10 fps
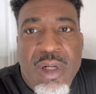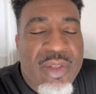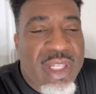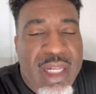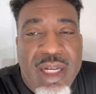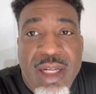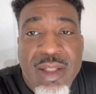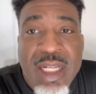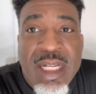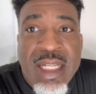or the uh,
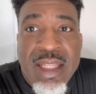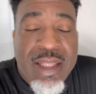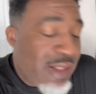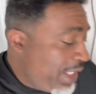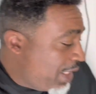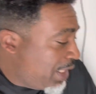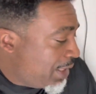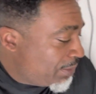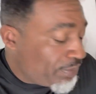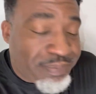the um,